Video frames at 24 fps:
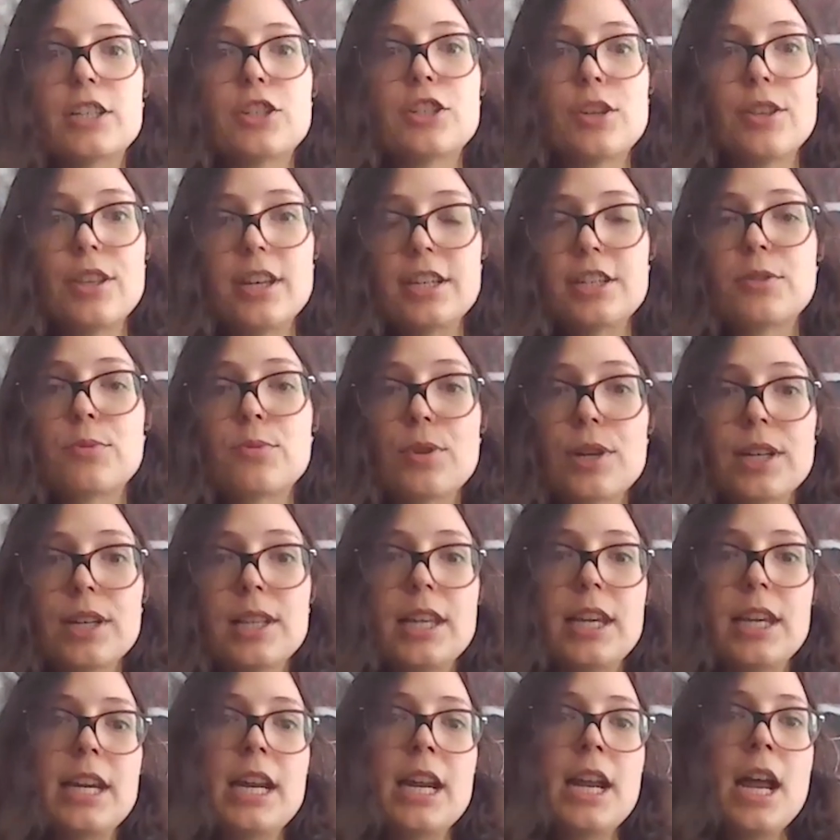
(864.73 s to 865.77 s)
So there's
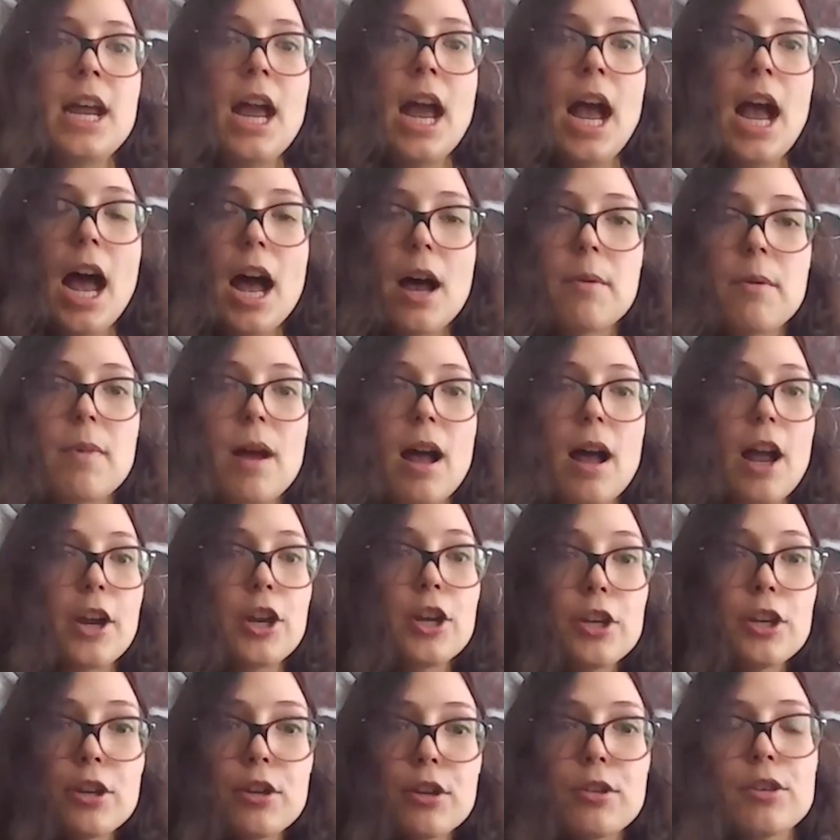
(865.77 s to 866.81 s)
really a
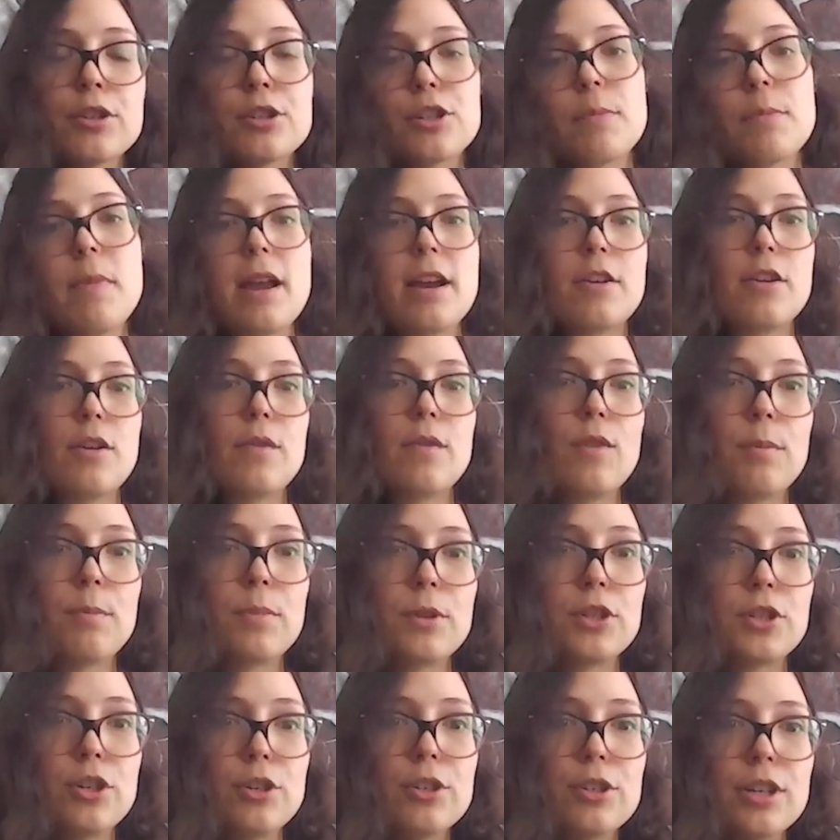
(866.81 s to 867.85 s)
huge amount of
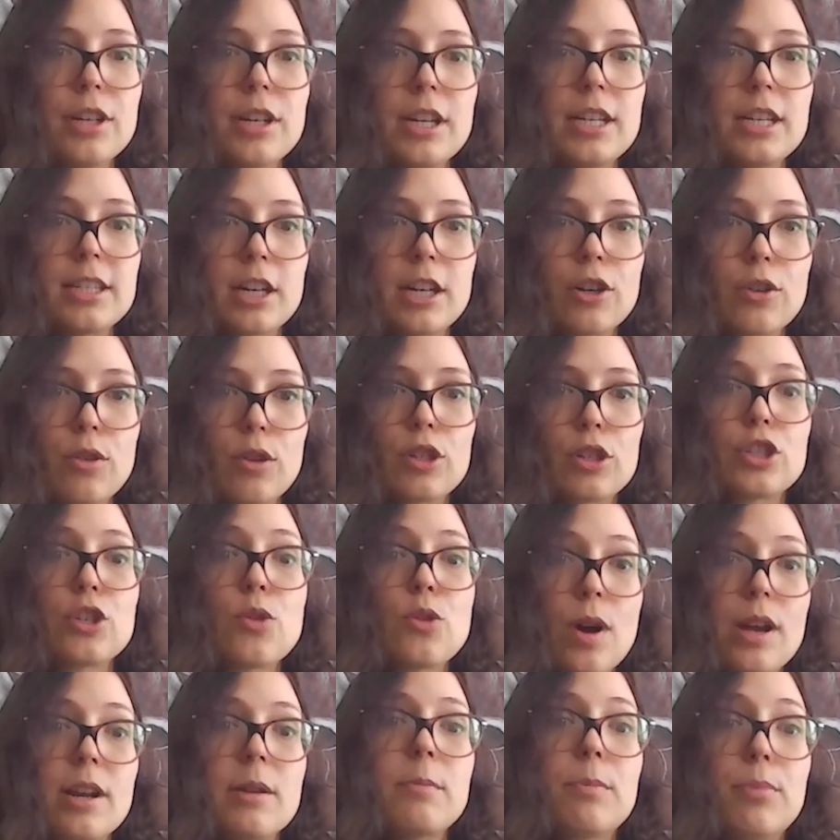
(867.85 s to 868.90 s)
opportunities across
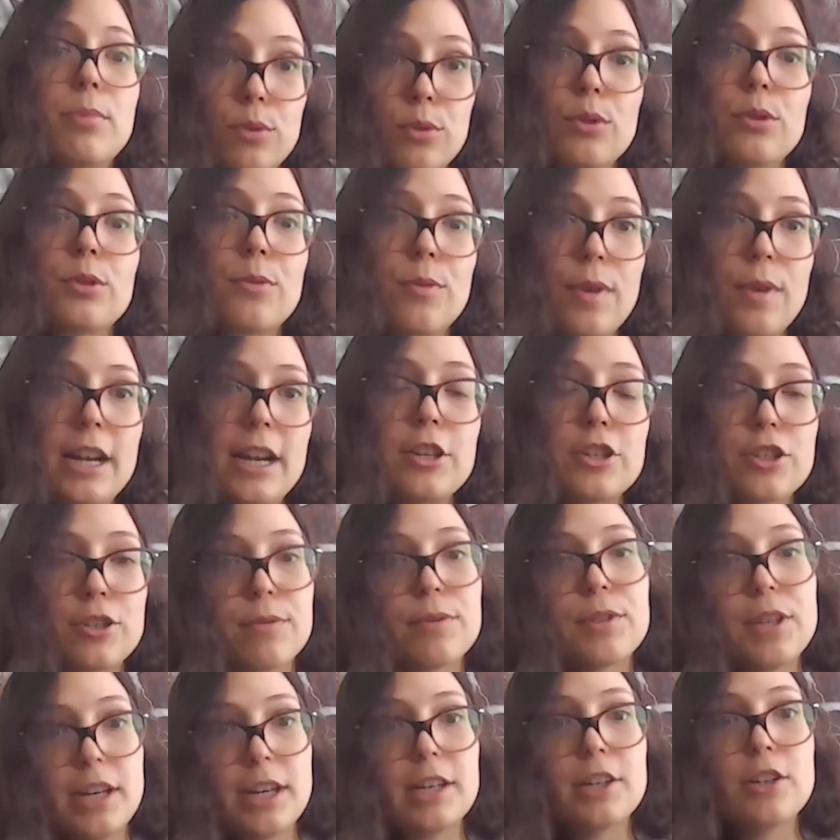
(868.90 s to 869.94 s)
quite a broad range
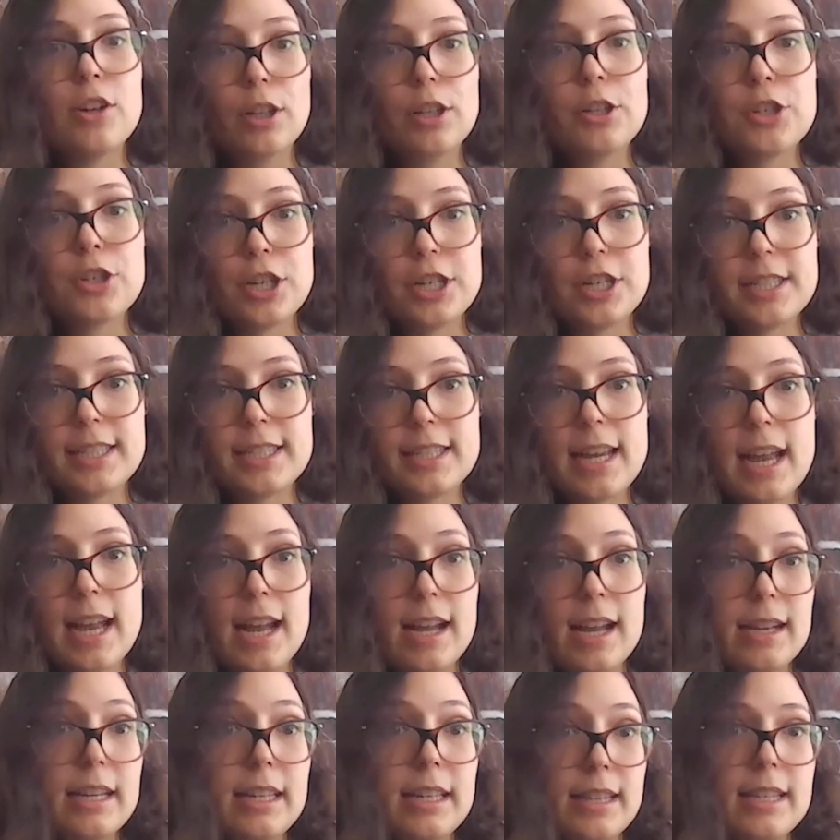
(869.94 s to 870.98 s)
of technologies
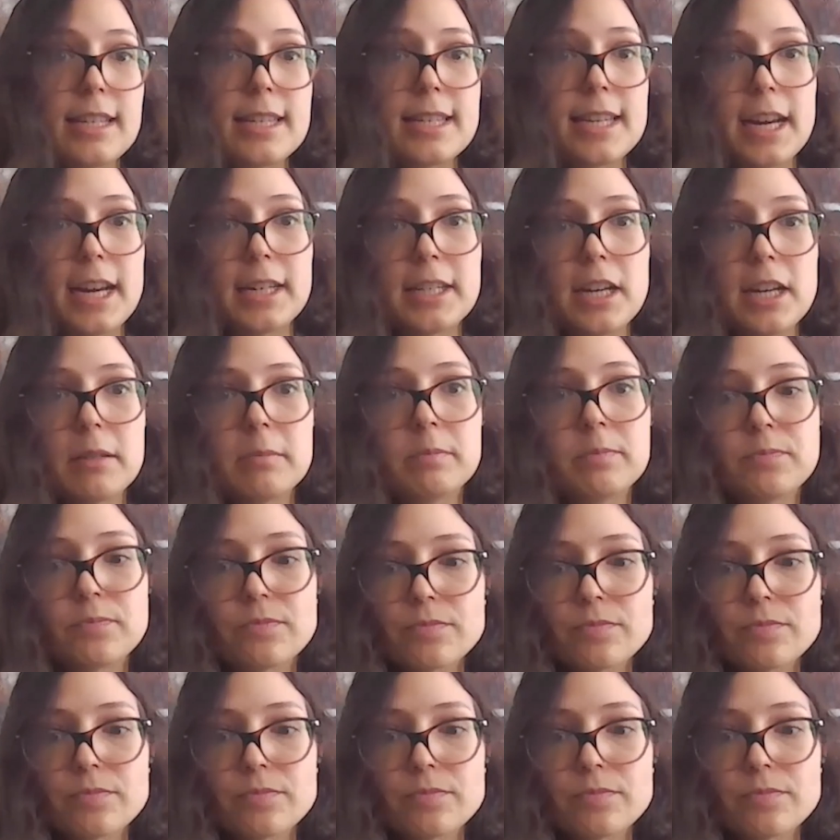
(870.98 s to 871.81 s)
in this sector.